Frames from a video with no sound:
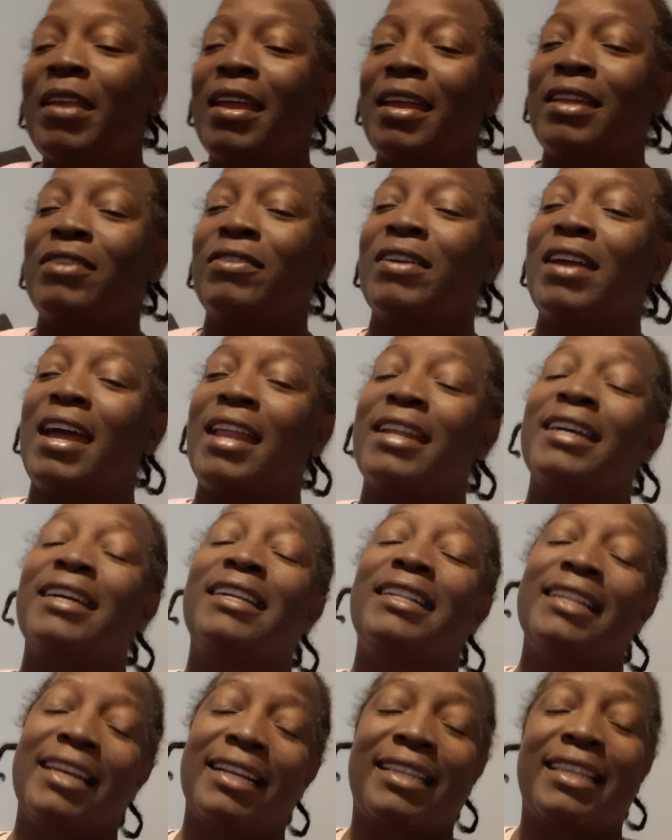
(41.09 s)
You gotta
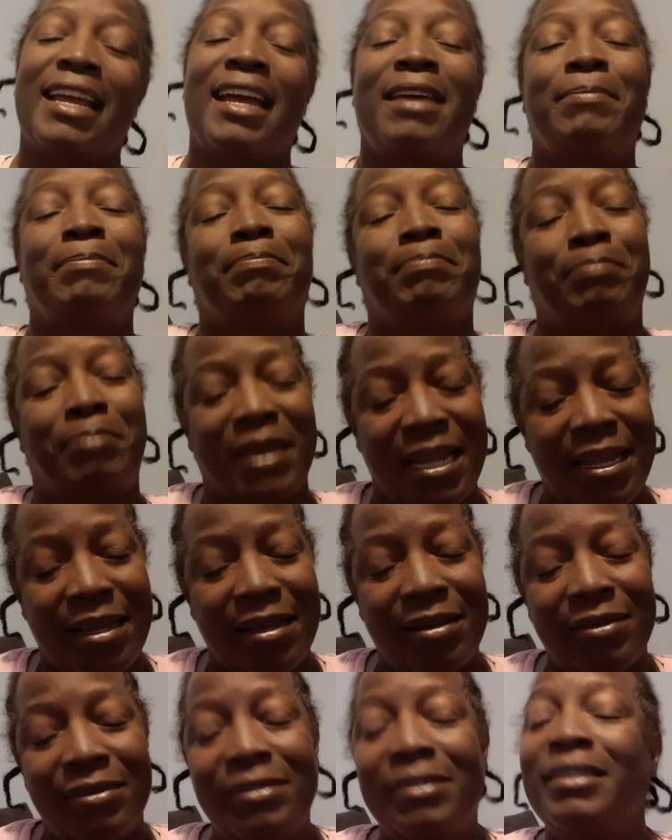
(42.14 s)
click that
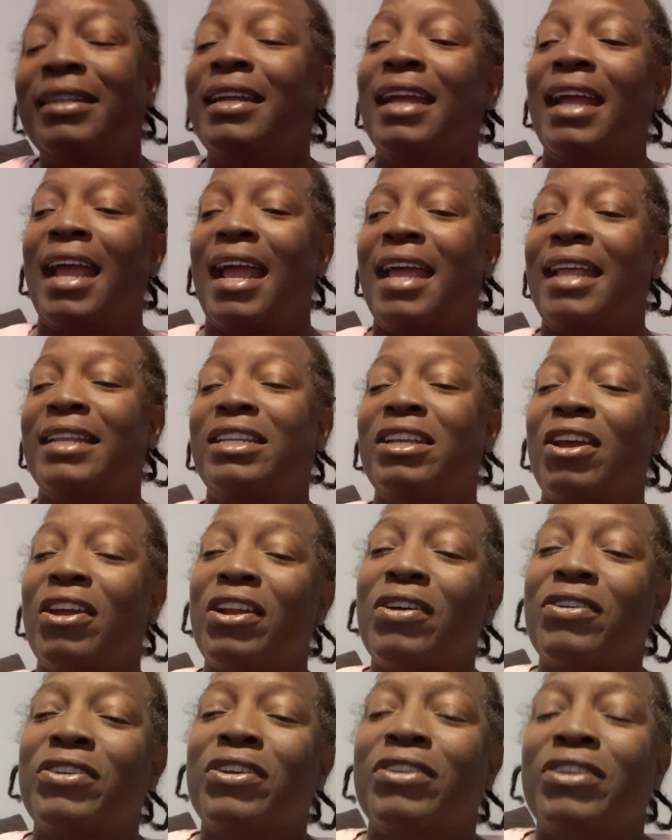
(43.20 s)
bell and turn
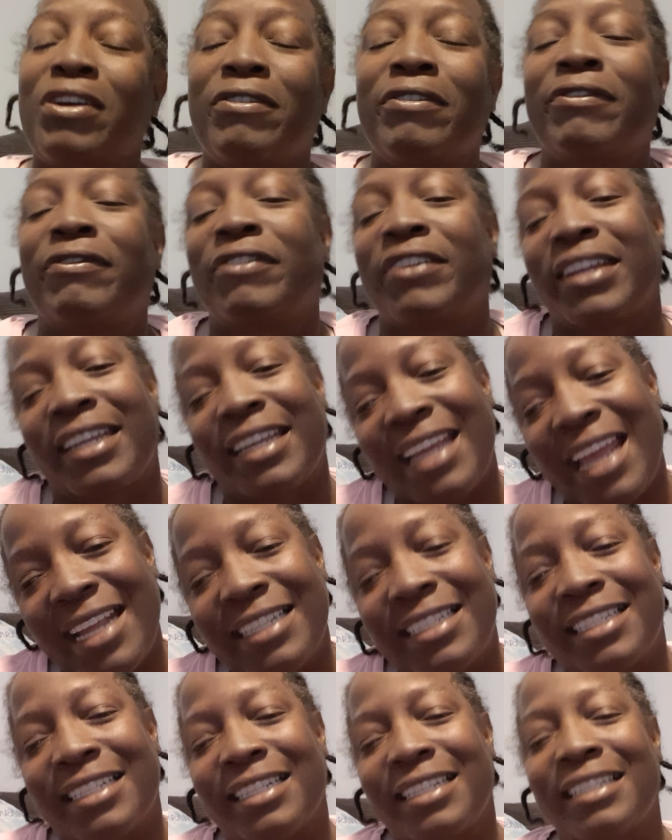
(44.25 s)
on your
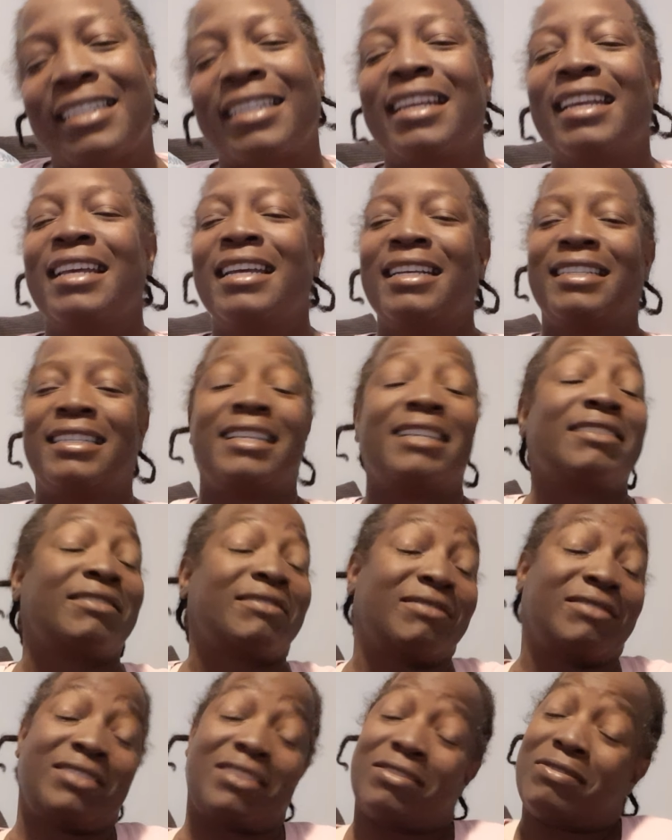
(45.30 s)
notifications so
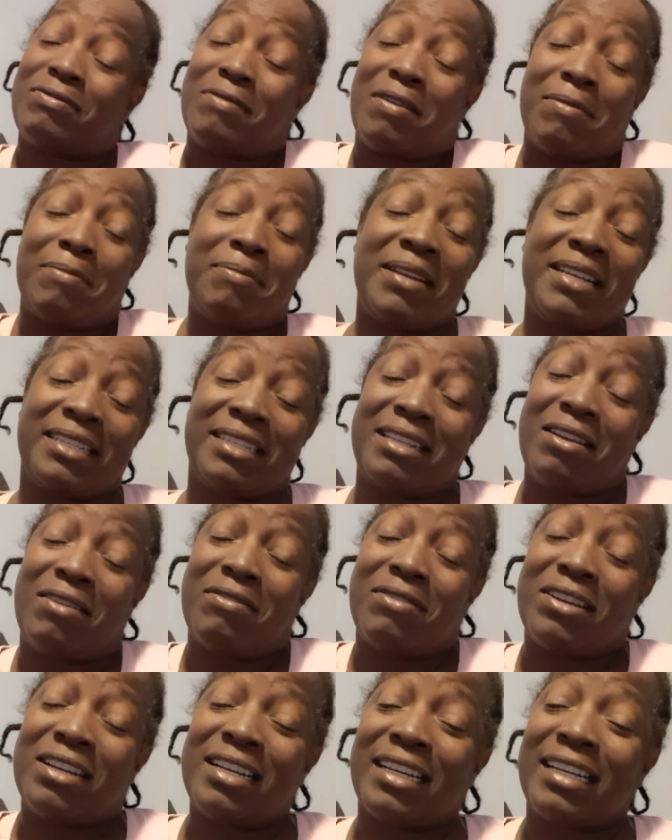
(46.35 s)
you won't miss no
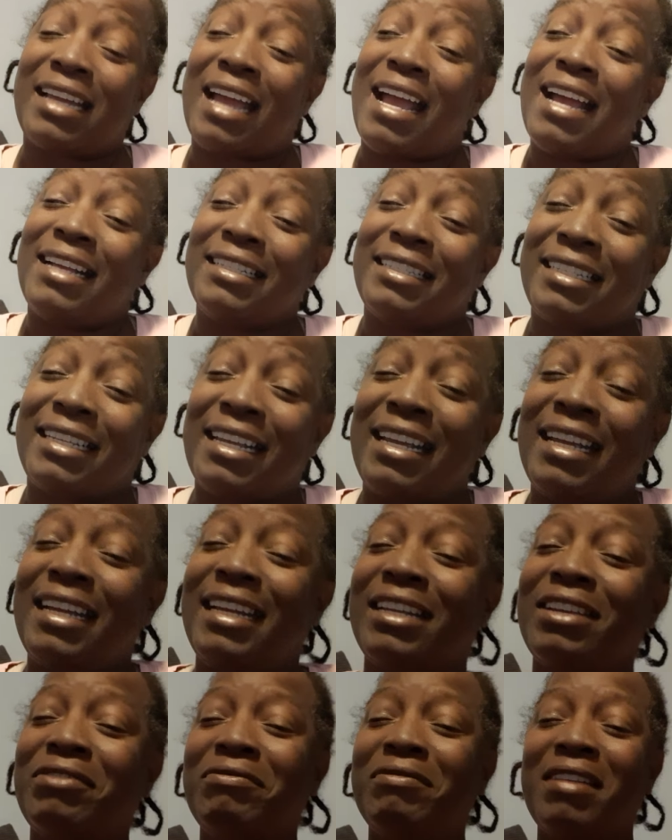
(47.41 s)
good
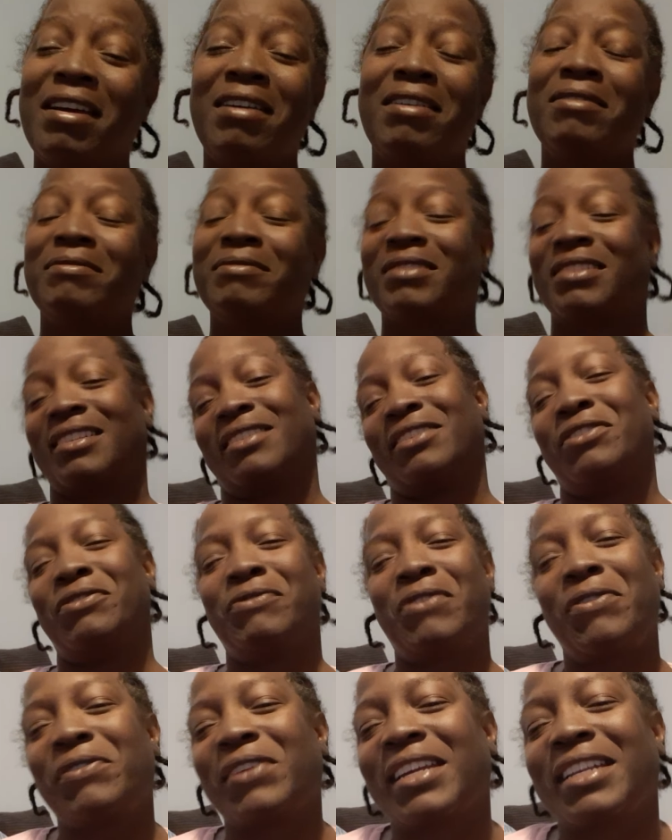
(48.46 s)
content, you know? You
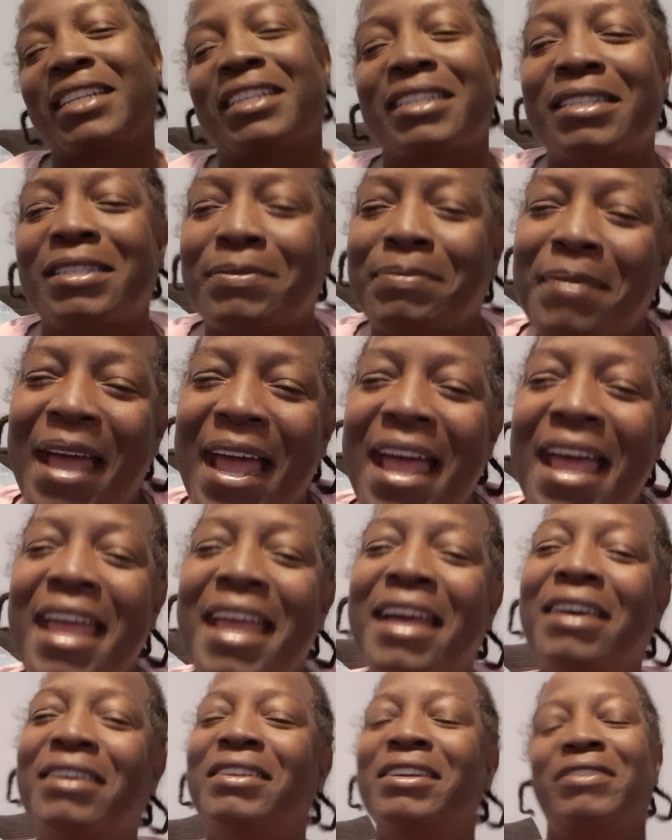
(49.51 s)
won't get the
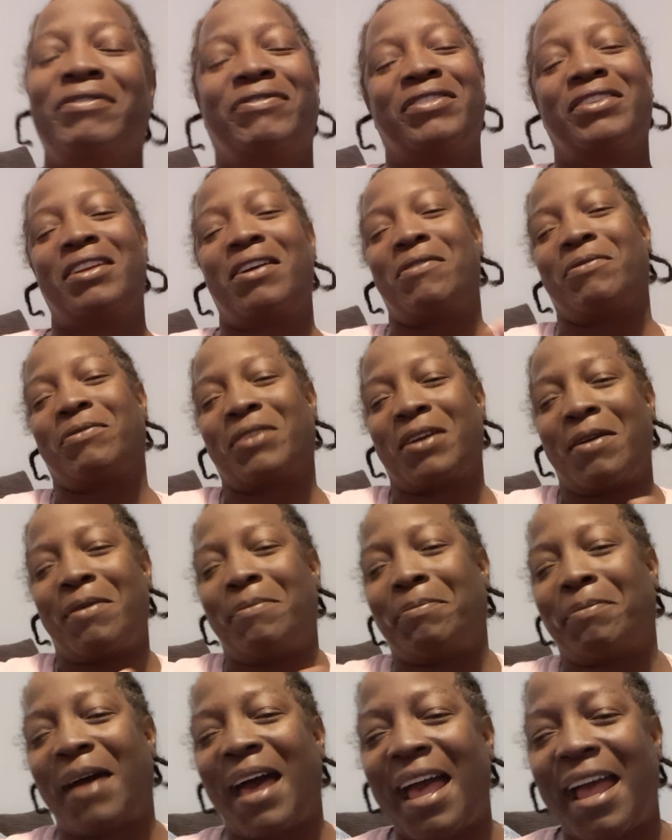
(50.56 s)
smile if you don't
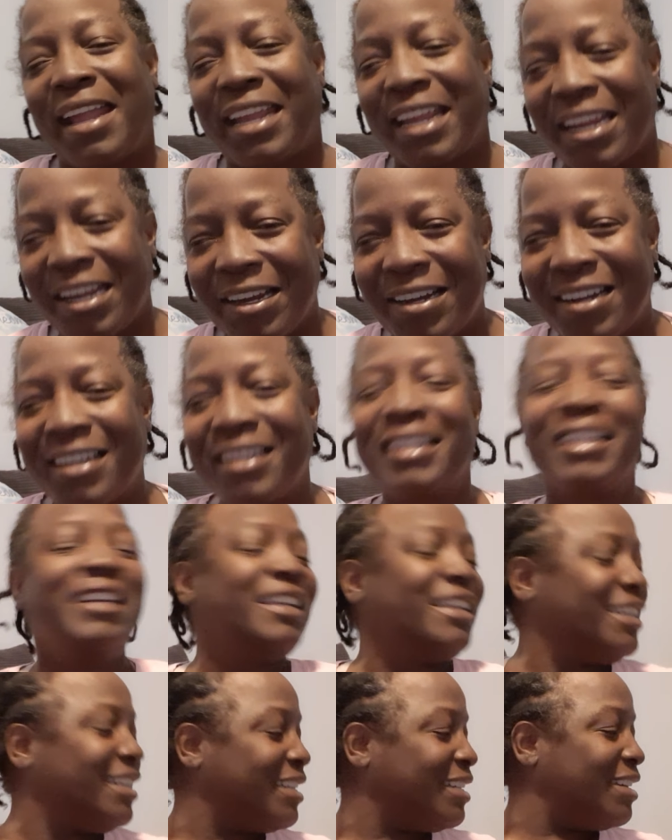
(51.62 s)
come by here,
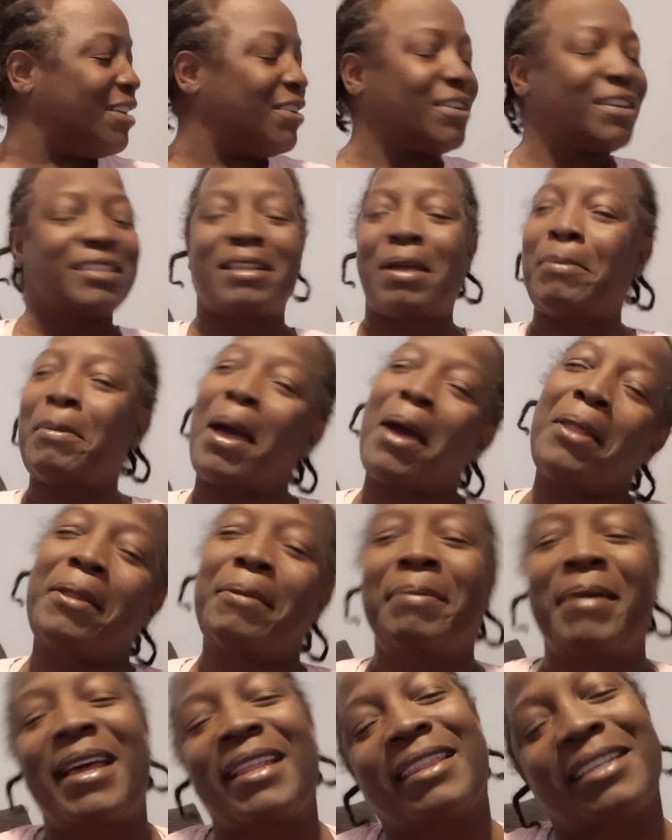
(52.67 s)
you know, because I'm all
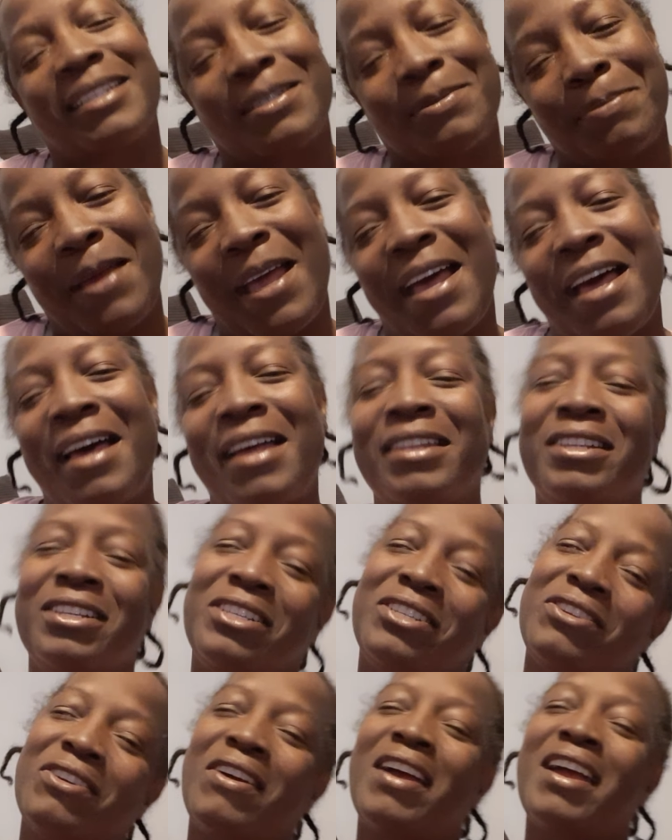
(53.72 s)
about the smile, the
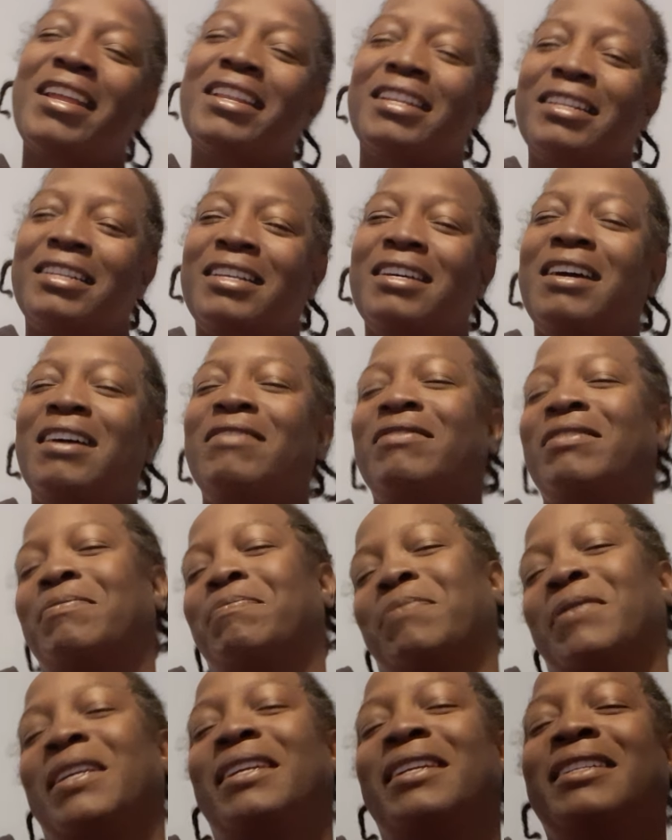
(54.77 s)
joy, the love, the
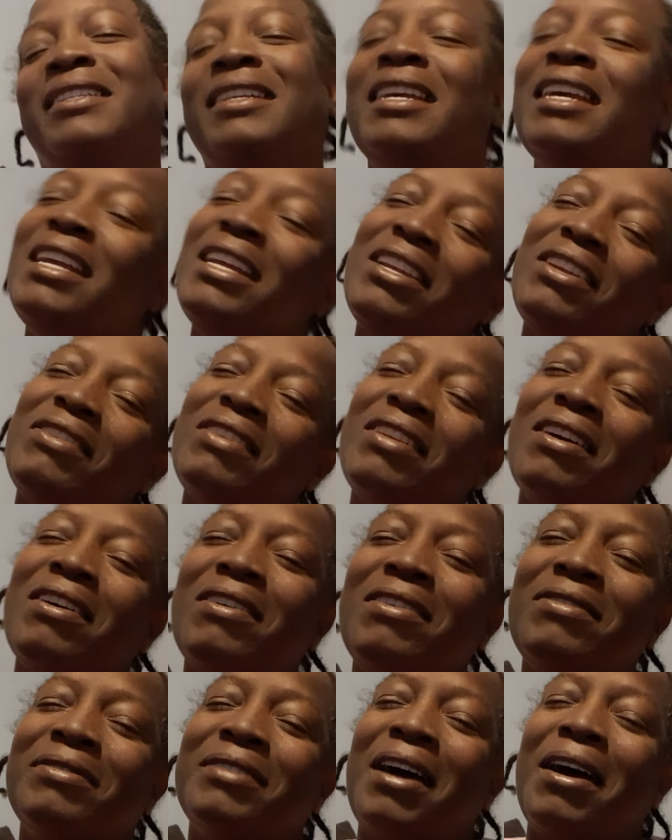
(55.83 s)
peace, you
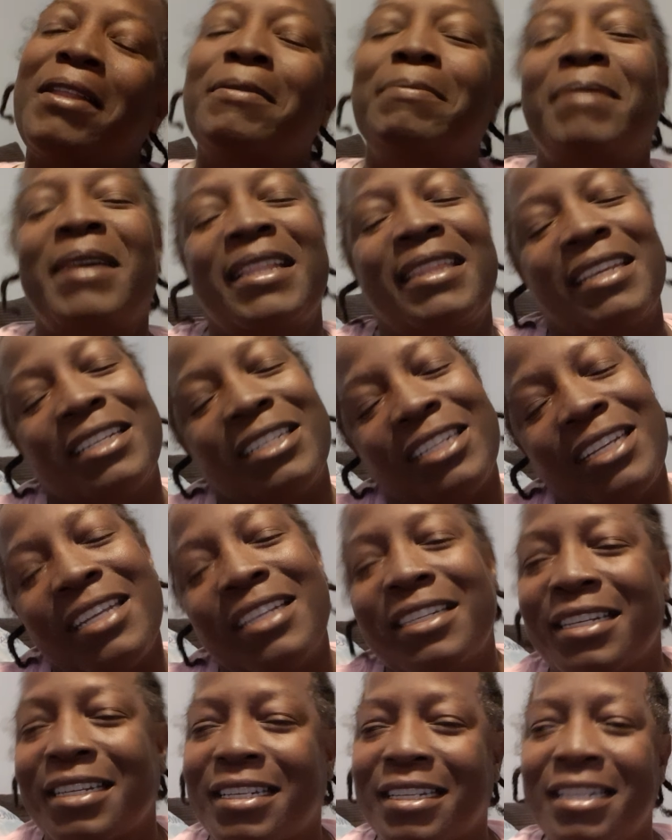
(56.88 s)
know, all about the
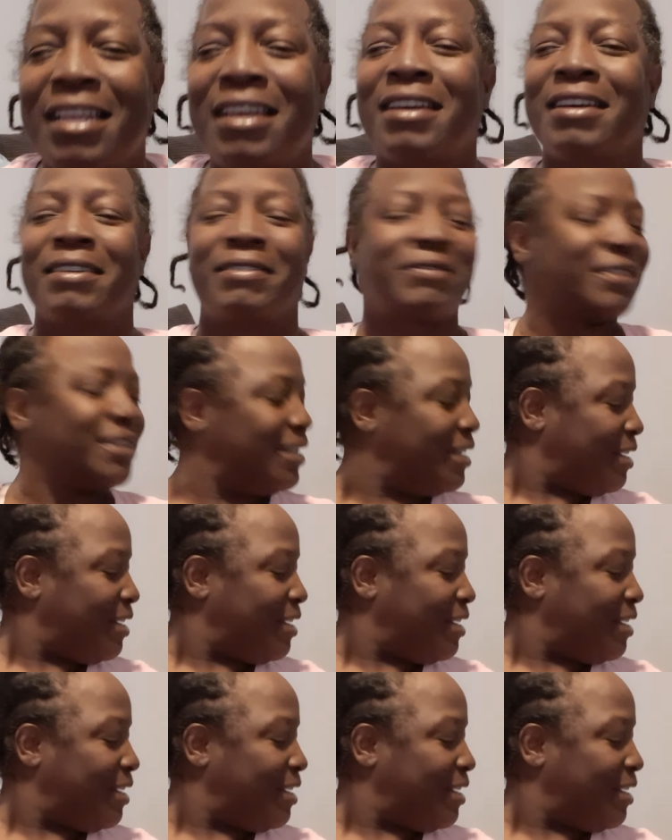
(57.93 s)
Jesus love.